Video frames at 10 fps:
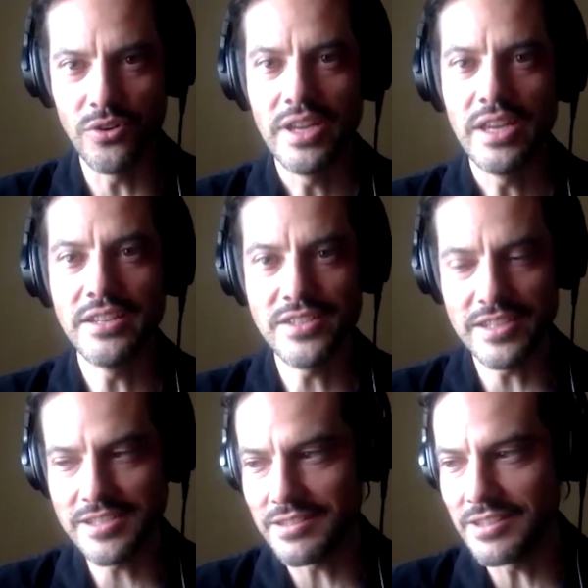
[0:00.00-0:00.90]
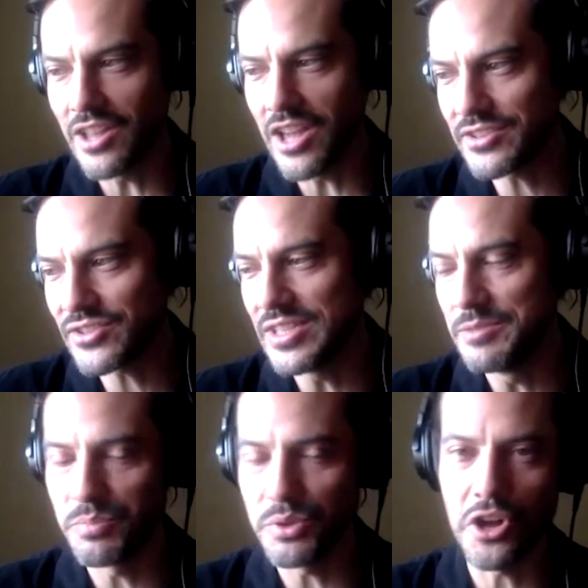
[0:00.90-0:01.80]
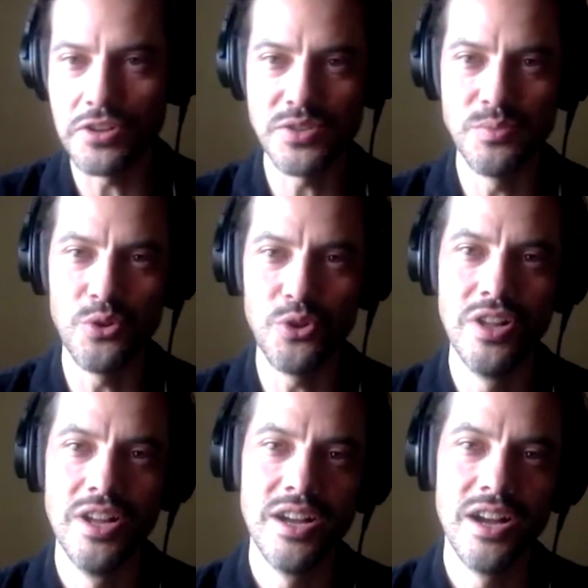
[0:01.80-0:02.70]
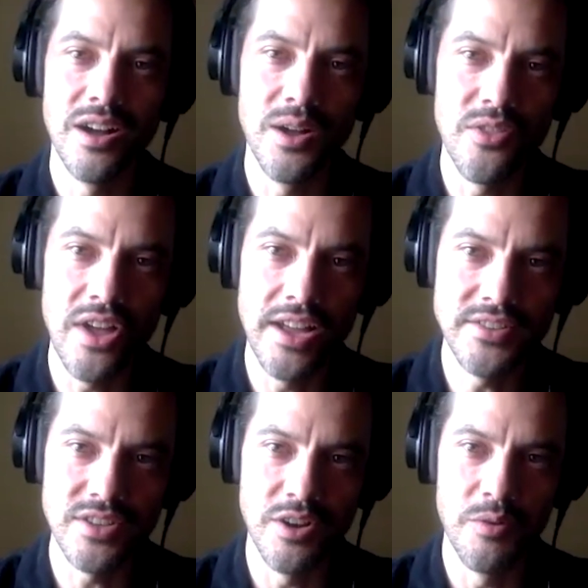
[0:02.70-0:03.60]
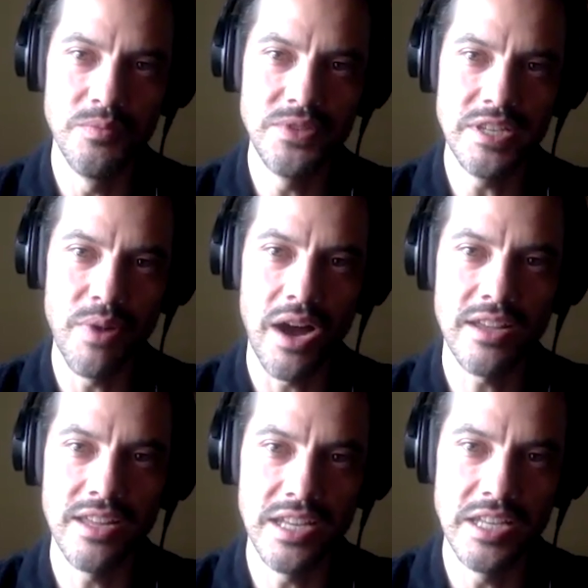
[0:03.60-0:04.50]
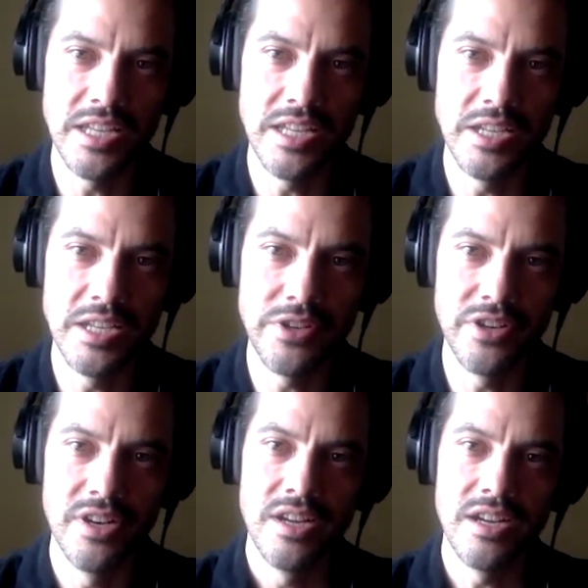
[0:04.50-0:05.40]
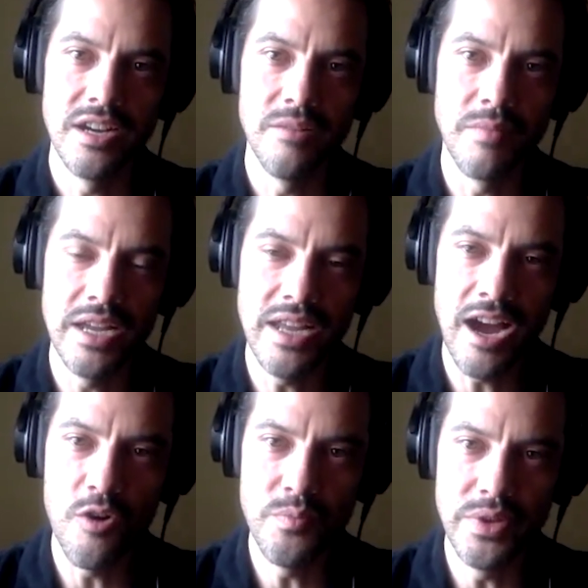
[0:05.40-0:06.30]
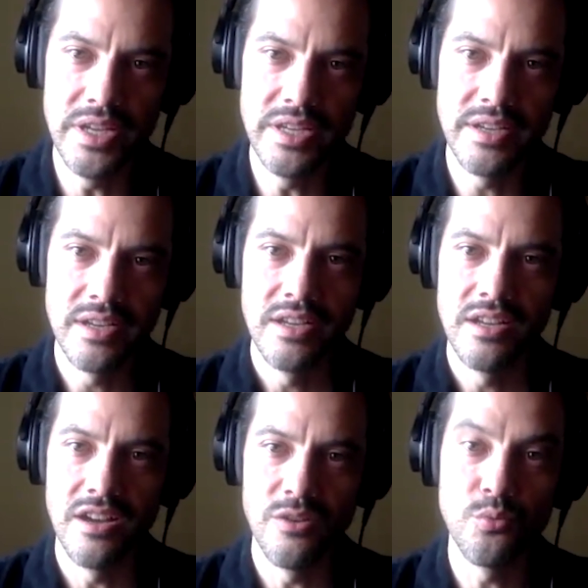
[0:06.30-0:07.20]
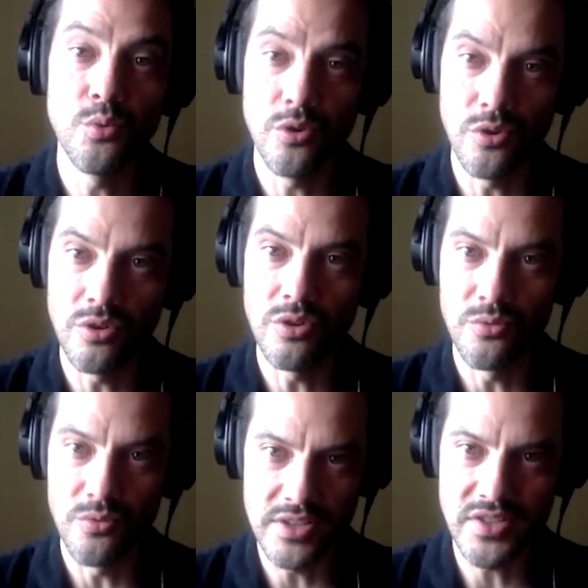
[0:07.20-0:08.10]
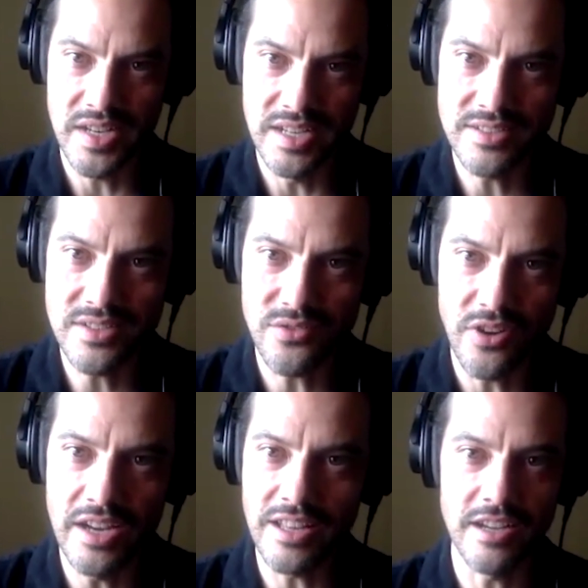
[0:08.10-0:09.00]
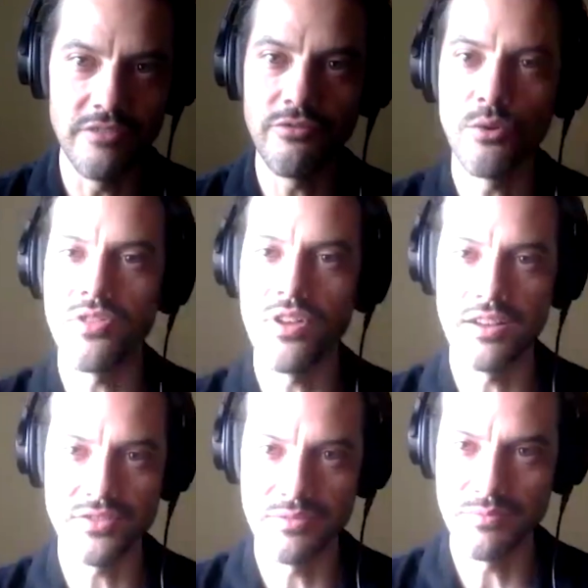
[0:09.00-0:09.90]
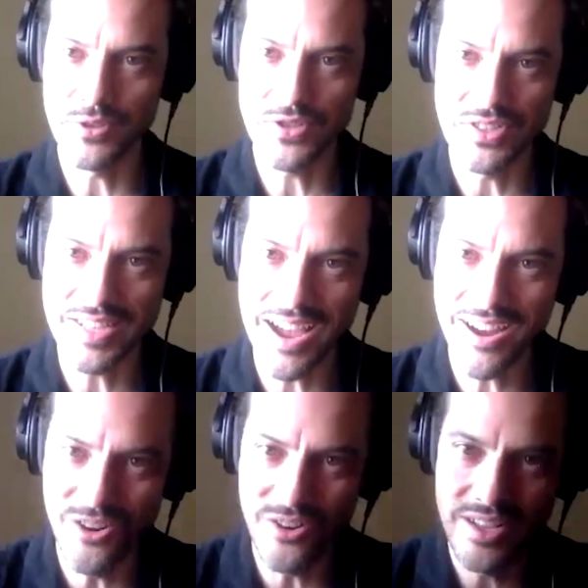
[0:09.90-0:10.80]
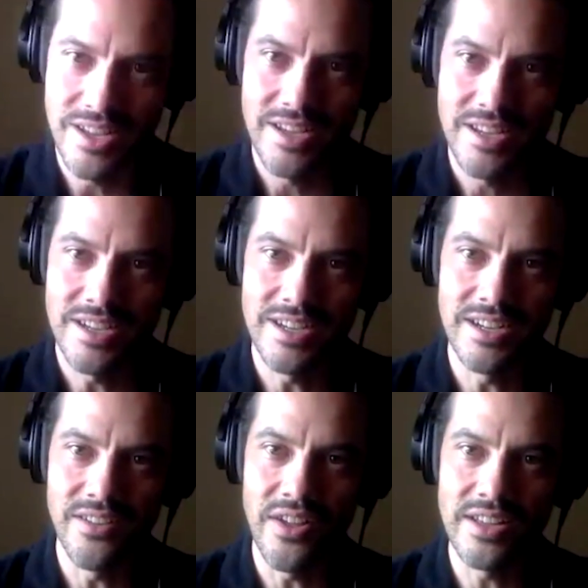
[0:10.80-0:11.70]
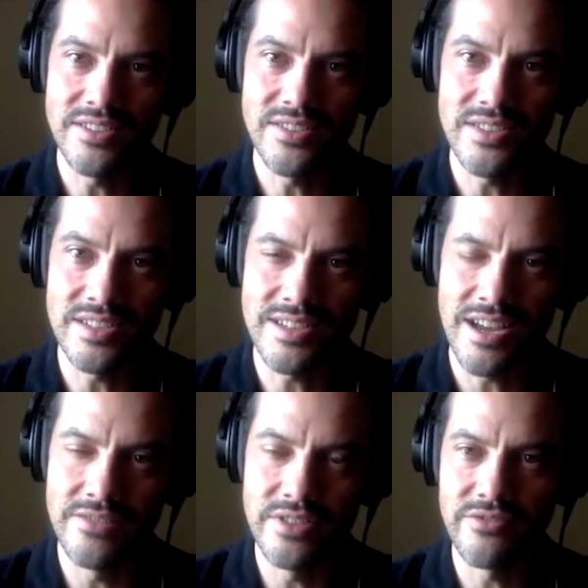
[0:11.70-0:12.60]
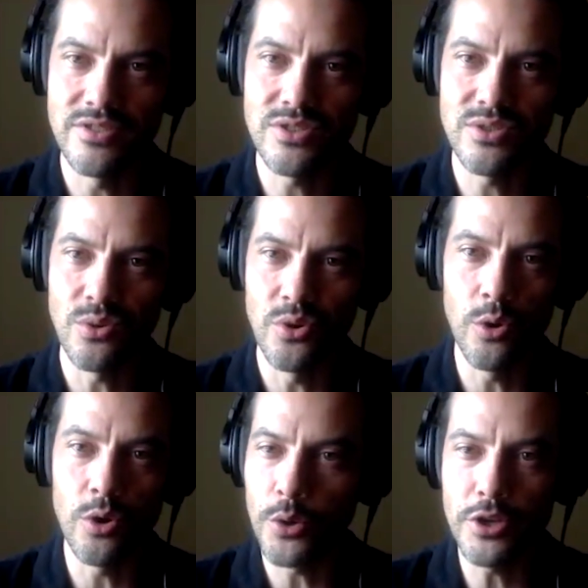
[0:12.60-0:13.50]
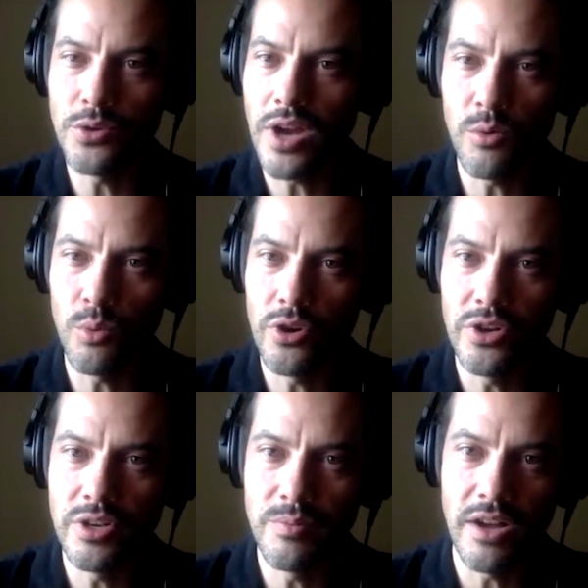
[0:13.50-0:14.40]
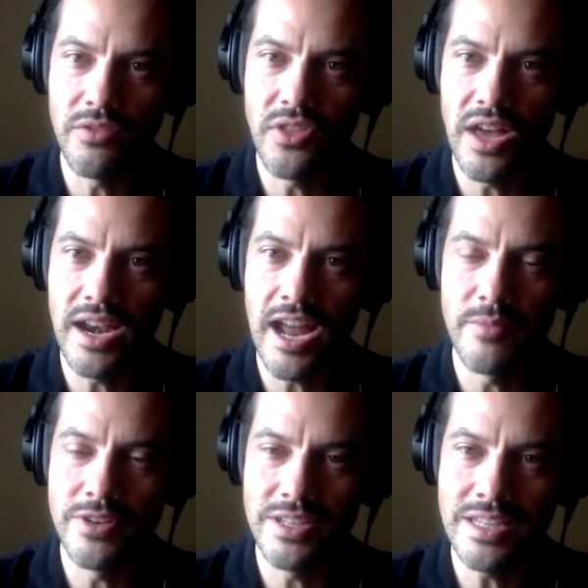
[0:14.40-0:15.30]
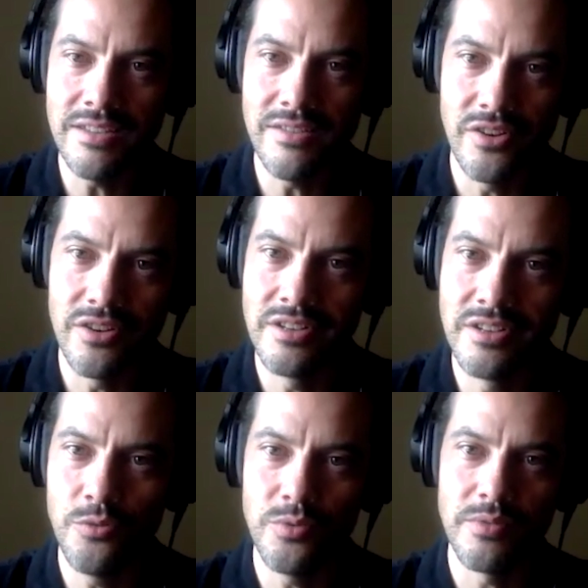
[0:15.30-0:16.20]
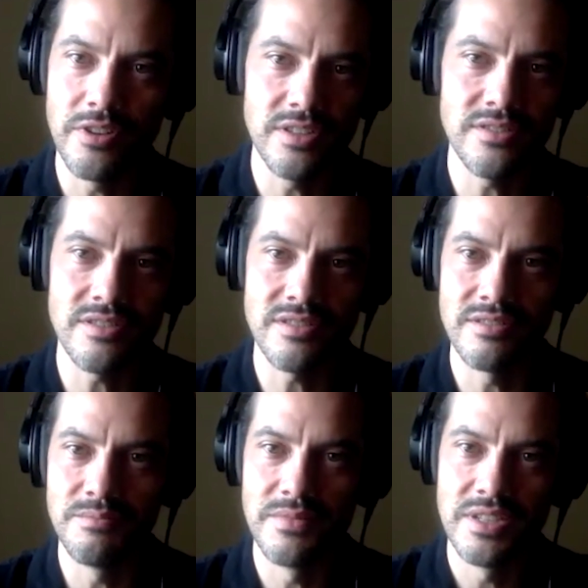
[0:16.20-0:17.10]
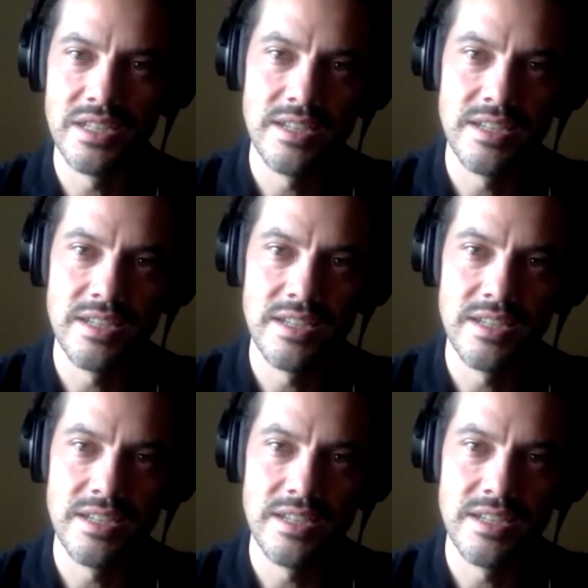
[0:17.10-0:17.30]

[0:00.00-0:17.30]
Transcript: So it's less implausible that some deep-pocketed bidder might outbid rural residents, right? Like a 4,000 person town. That's kind of a different story. Or are you not worried about that happening either in an open market system?